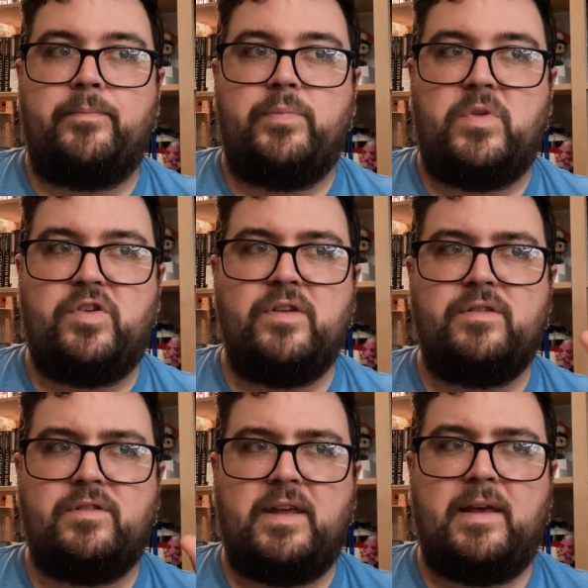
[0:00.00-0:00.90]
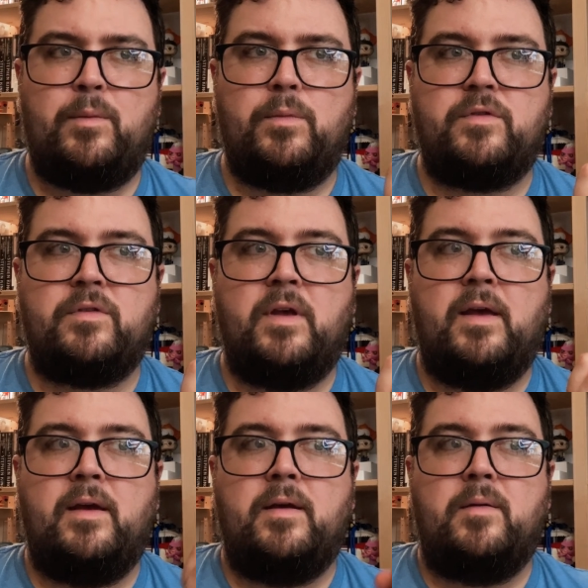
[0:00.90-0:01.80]
just seems
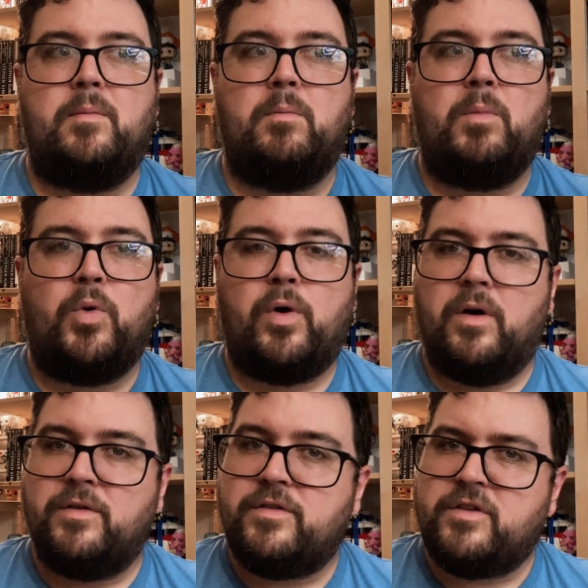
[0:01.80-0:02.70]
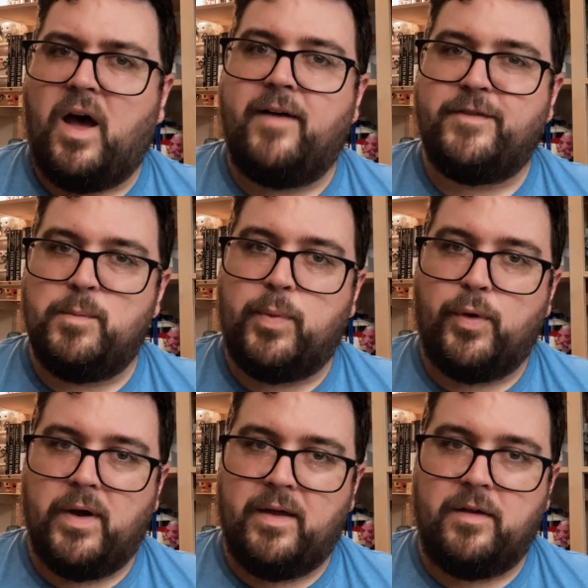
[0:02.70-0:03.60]
more
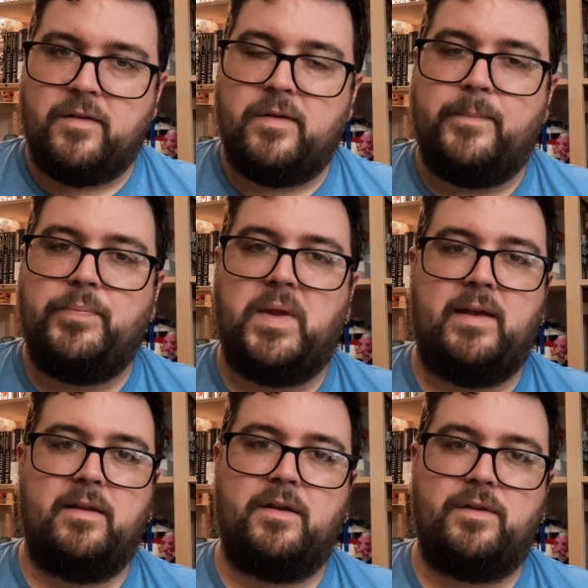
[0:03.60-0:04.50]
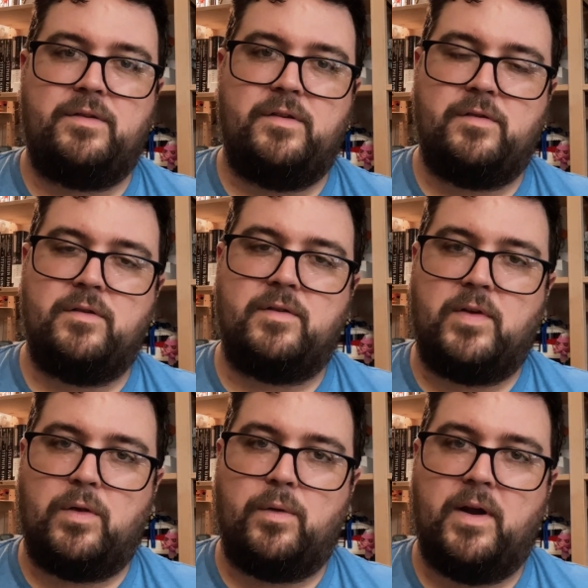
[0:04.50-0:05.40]
soft-boiled in Little Sisters of
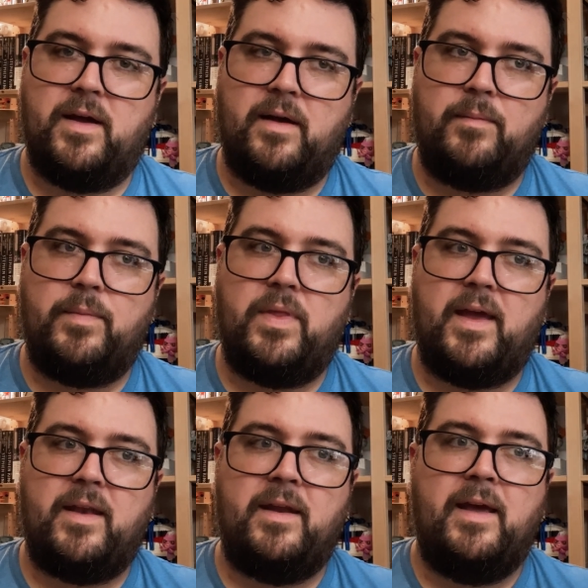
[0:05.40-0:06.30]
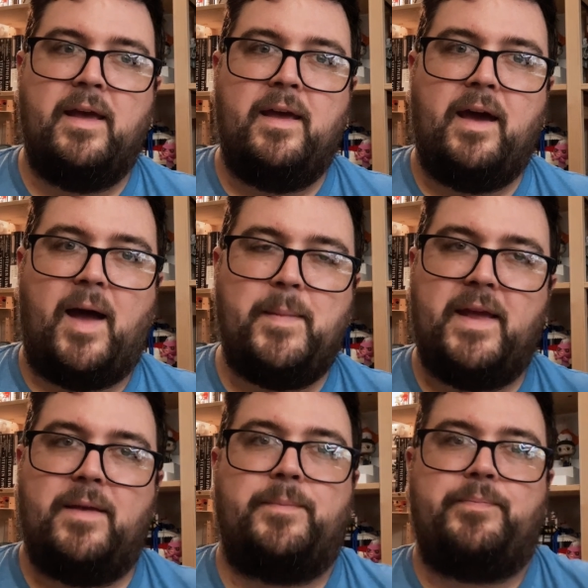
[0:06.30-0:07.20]
Eluria than, I
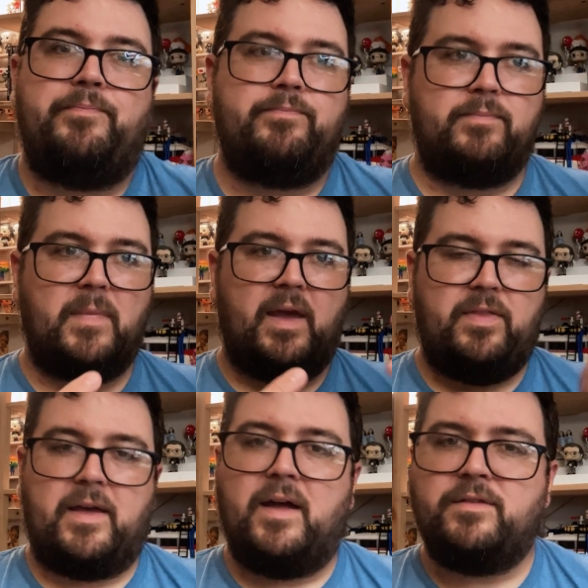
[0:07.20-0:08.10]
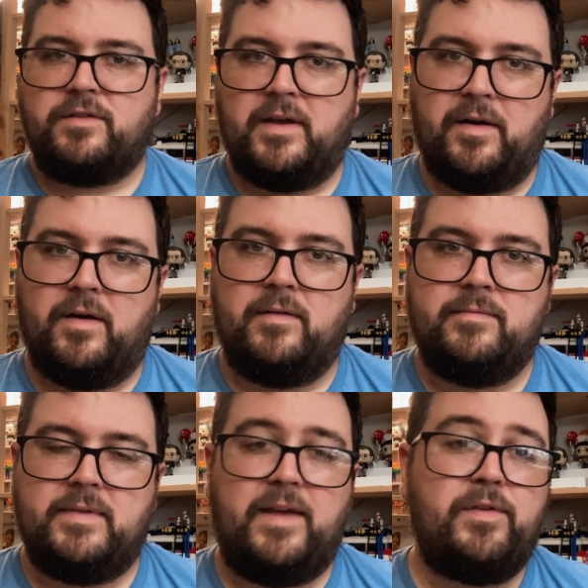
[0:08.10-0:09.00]
mean, in The Gunslinger,
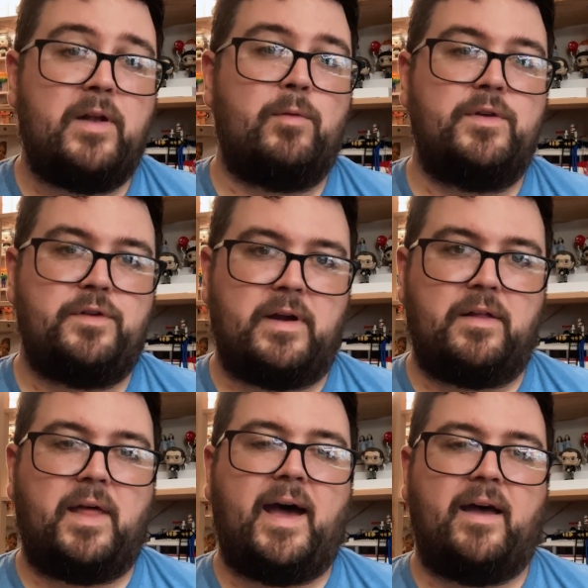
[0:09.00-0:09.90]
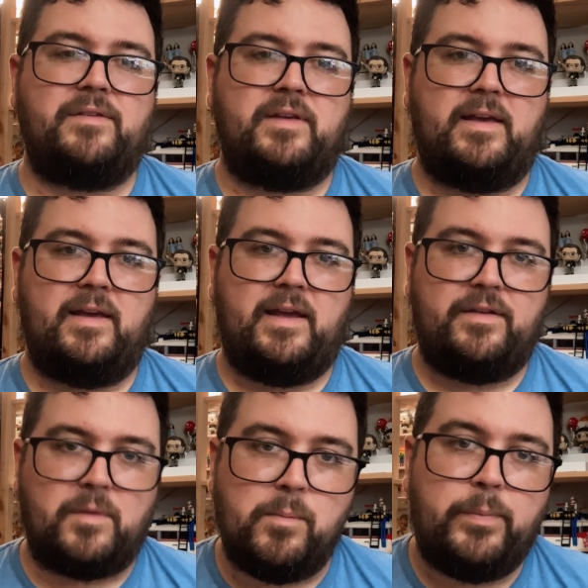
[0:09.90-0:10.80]
even in Wizard and Glass, he's
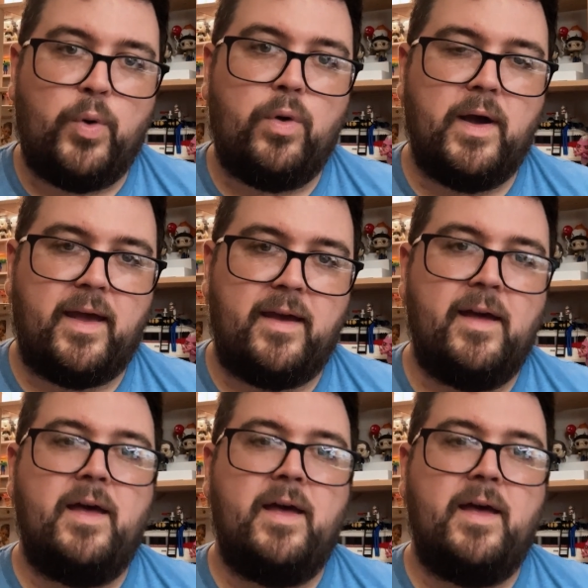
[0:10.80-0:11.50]
a boy,